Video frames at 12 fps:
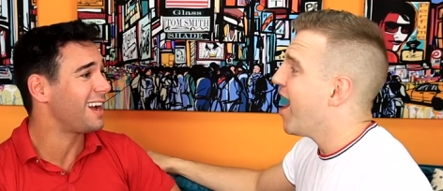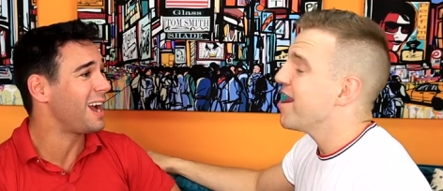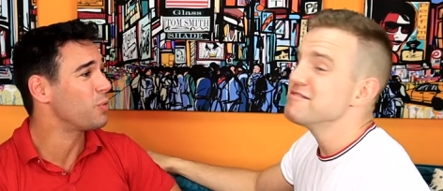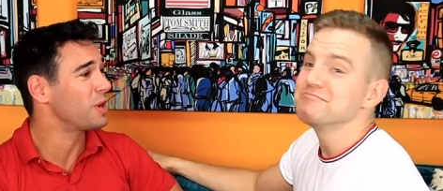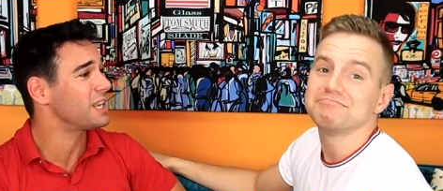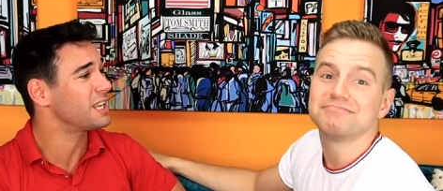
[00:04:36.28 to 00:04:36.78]

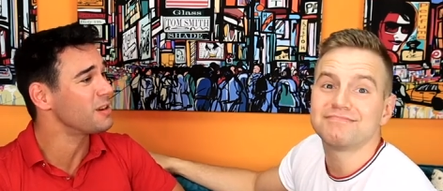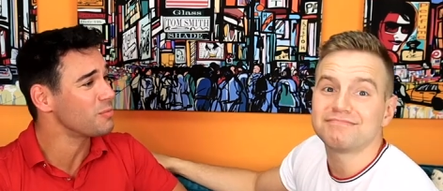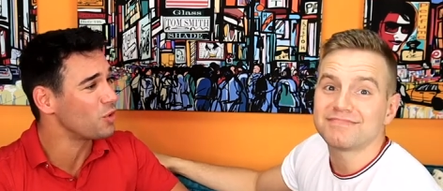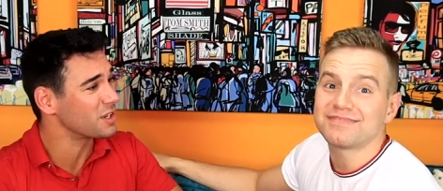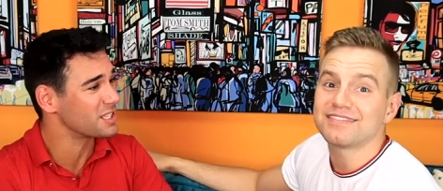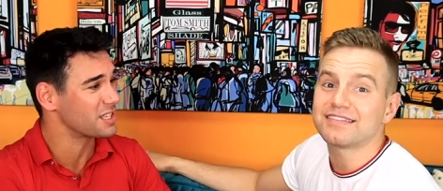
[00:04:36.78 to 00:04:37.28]
Speaker 1: I want to hear
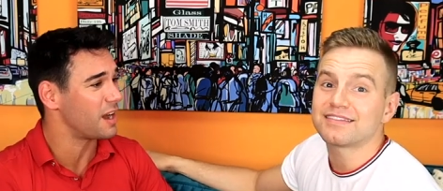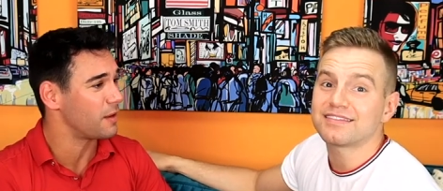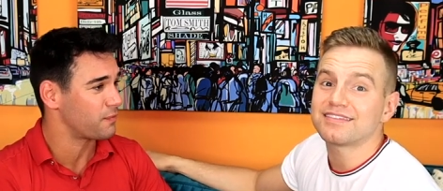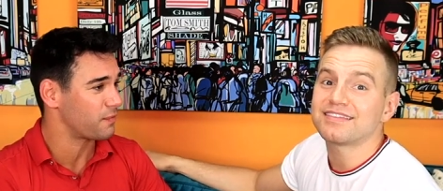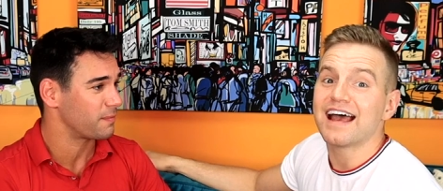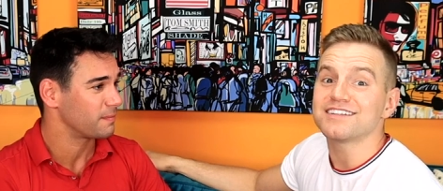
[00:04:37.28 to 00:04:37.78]
more
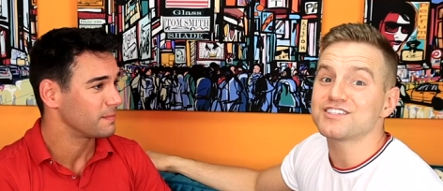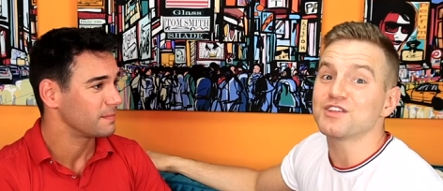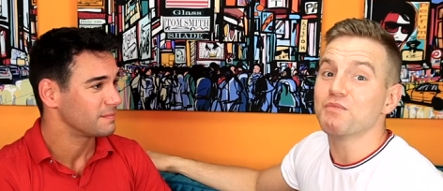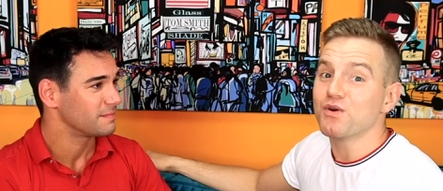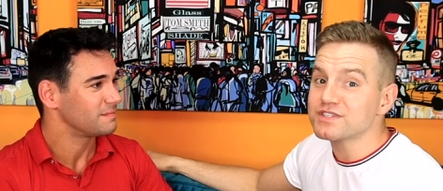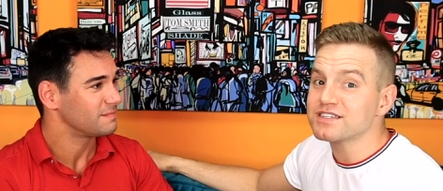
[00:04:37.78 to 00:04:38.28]
stuff.
Speaker 2: That's
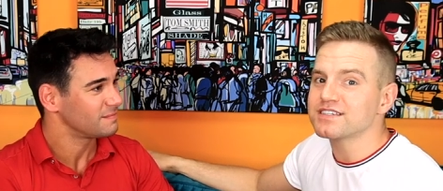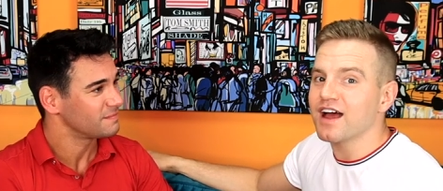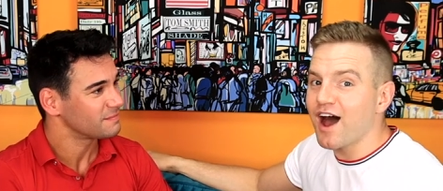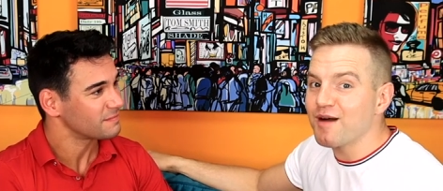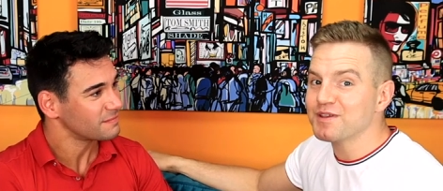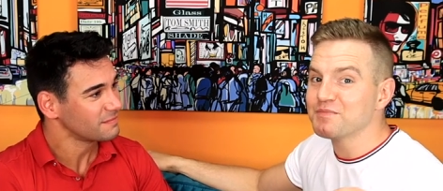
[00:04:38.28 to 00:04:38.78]
the most
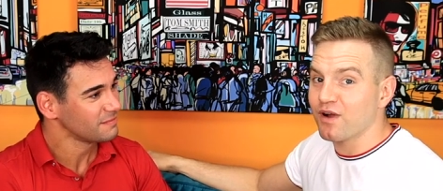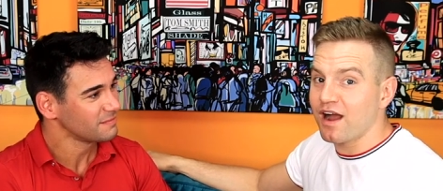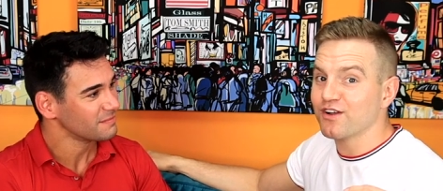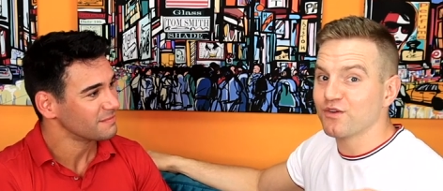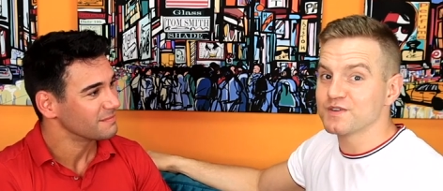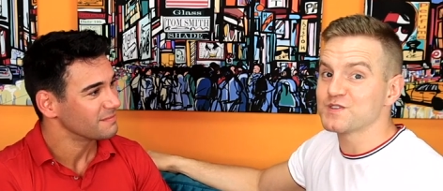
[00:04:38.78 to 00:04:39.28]
Tommy
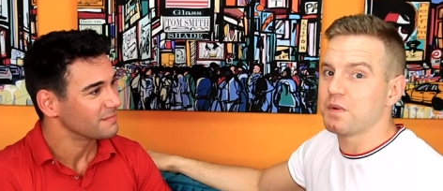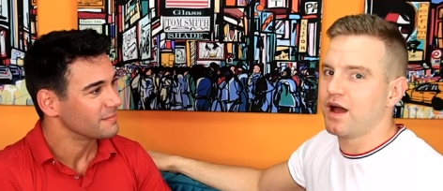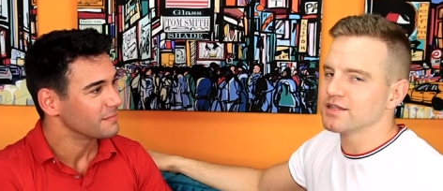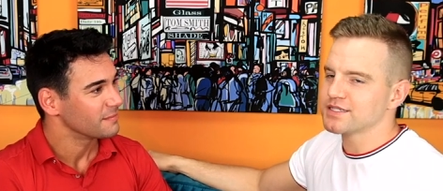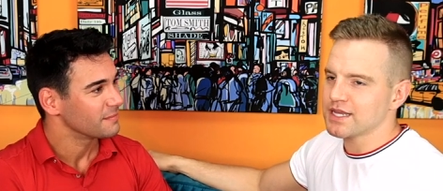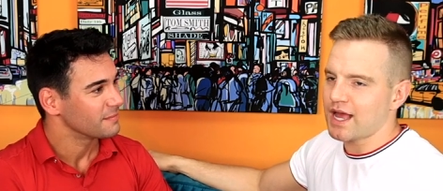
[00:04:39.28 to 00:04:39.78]
Bracco
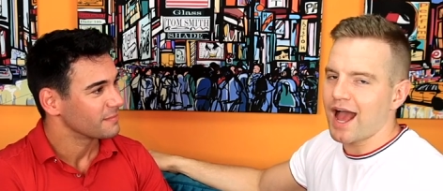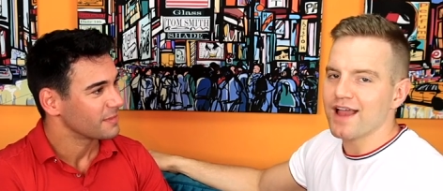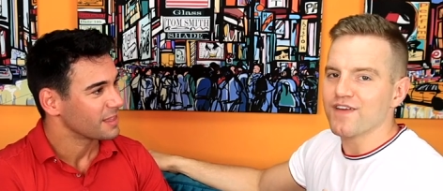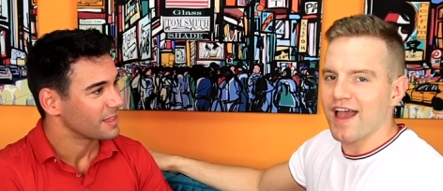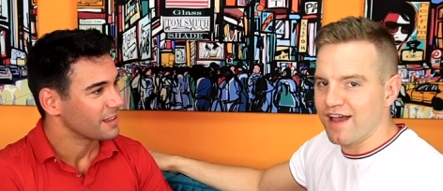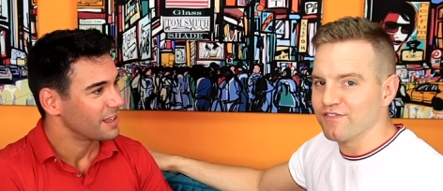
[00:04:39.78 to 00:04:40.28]
response
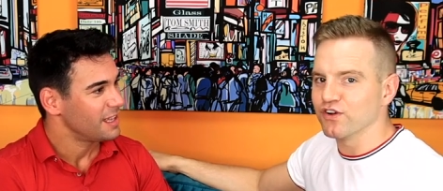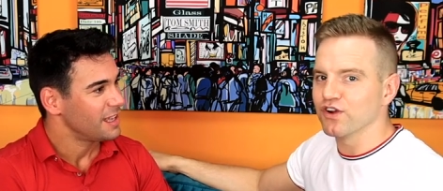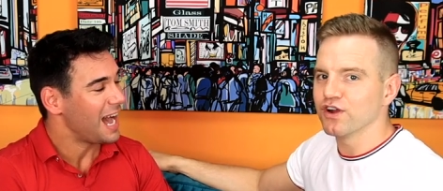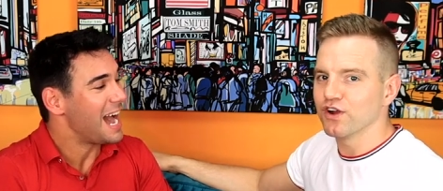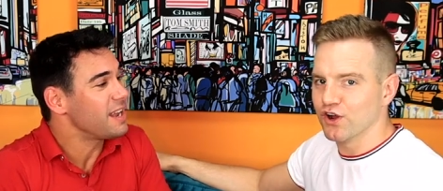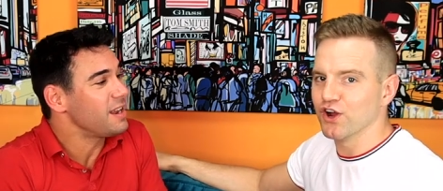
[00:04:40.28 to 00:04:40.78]
I've
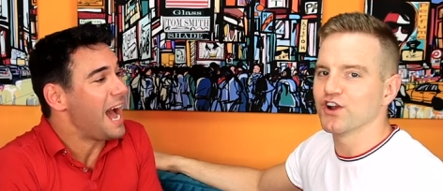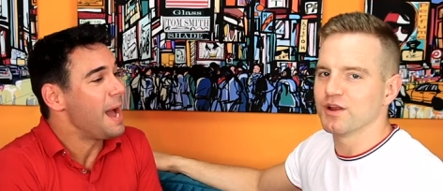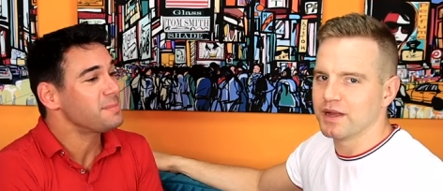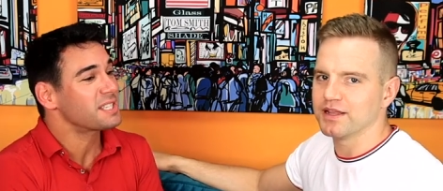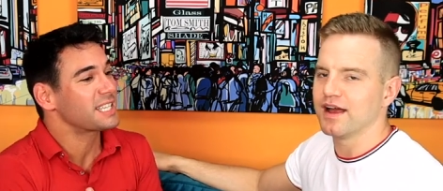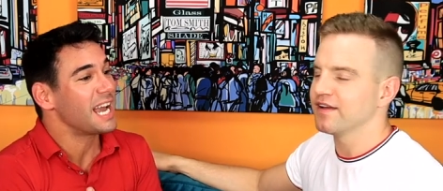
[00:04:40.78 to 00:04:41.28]
ever. I,
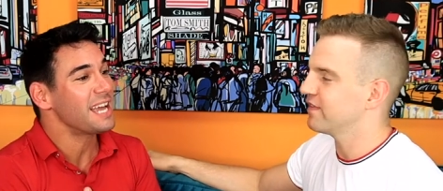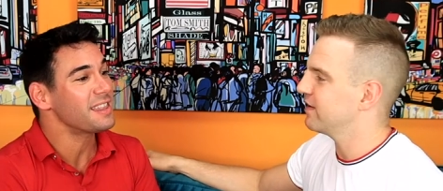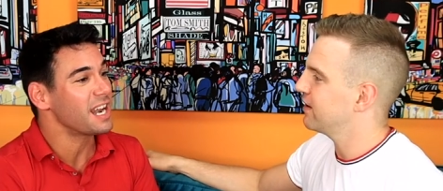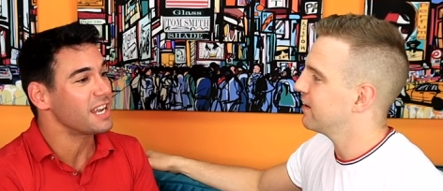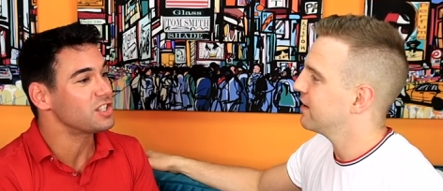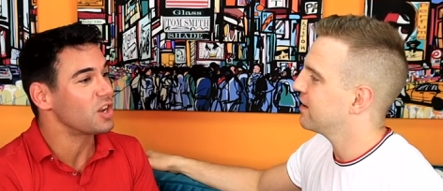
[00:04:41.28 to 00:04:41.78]
I'm sad
Speaker 1: life.
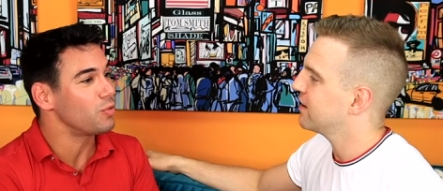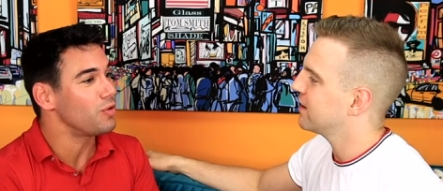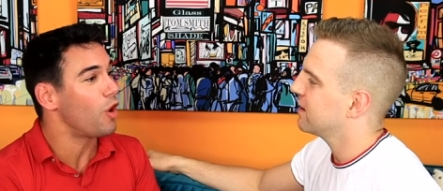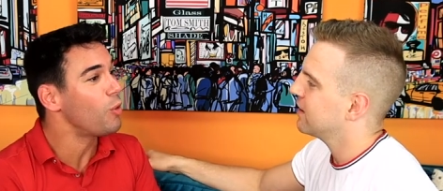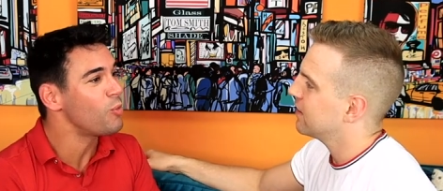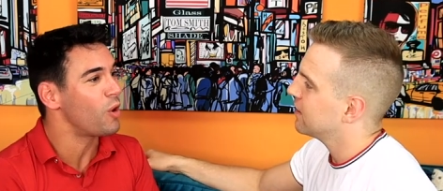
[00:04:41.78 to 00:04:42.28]
that I don't
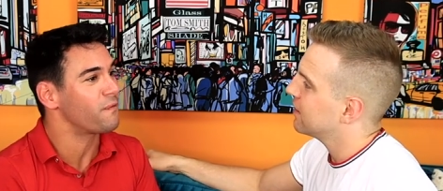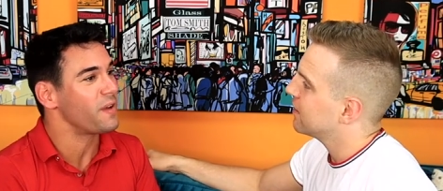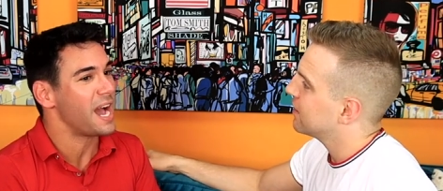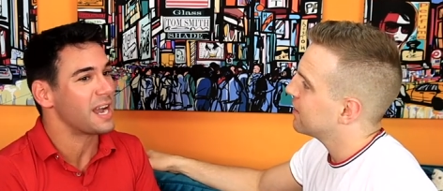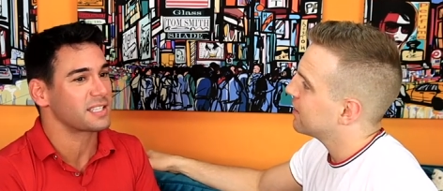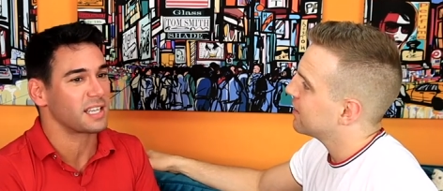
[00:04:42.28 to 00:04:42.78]
know more
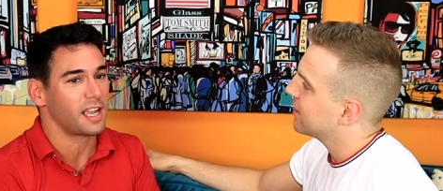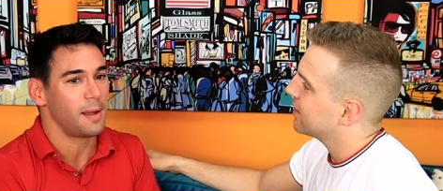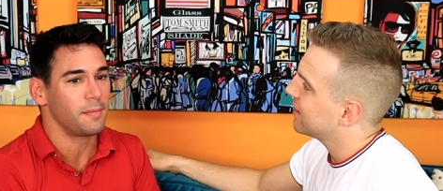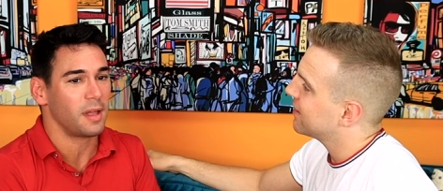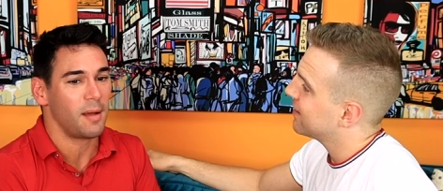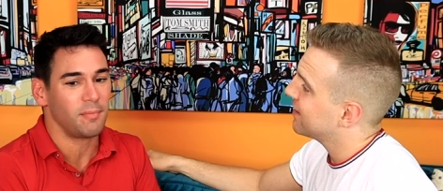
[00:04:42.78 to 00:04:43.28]
facts. Like
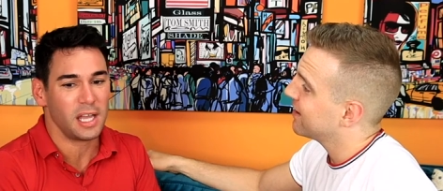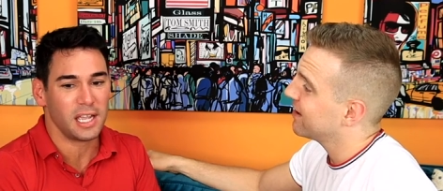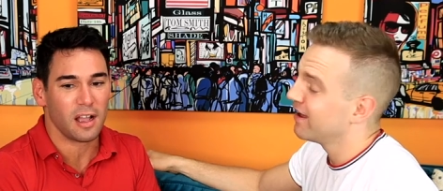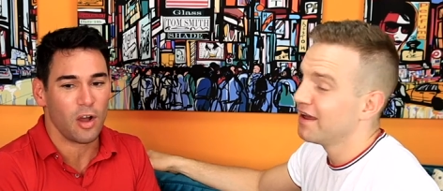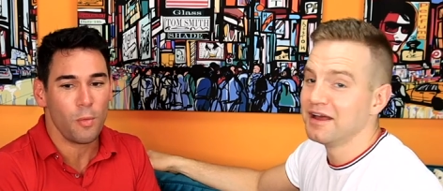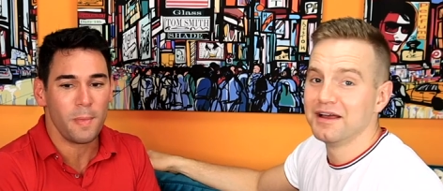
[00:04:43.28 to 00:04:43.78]
I'm, I'm
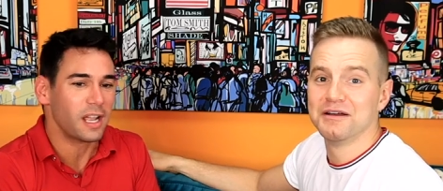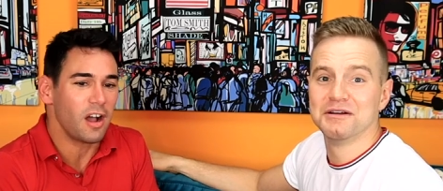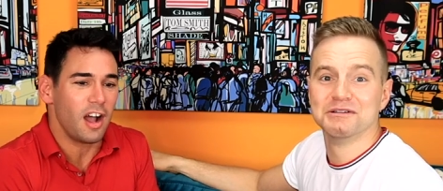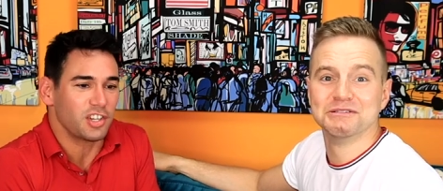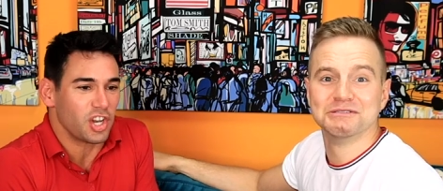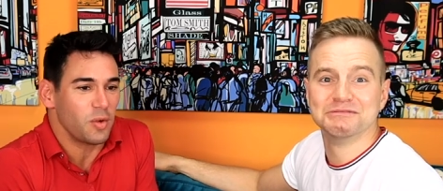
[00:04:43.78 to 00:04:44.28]
like, oh my
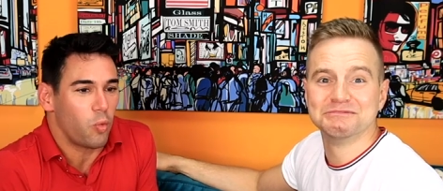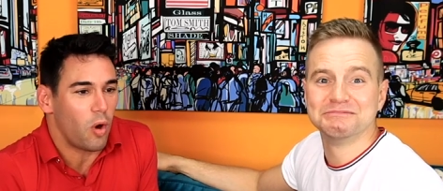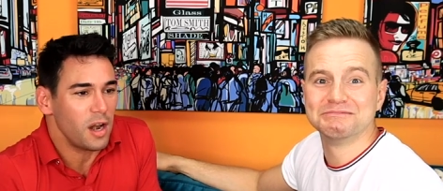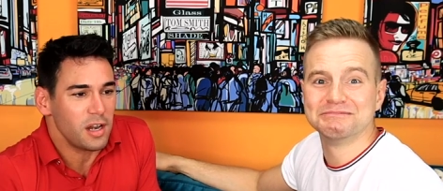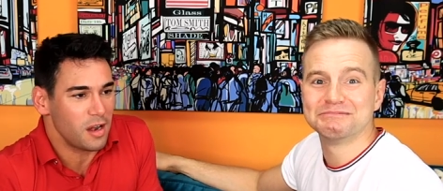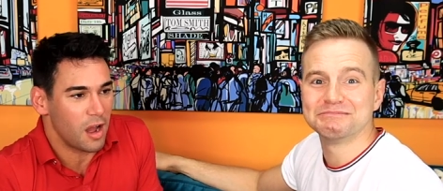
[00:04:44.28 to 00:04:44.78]
gosh, I
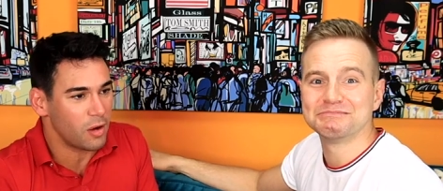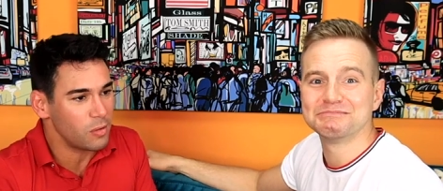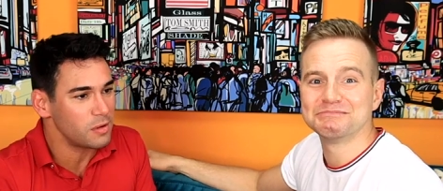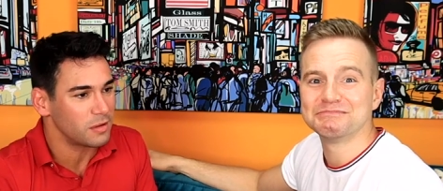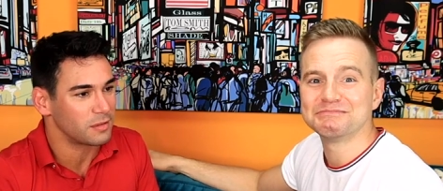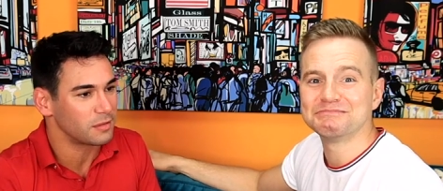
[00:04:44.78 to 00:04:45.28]
want to know.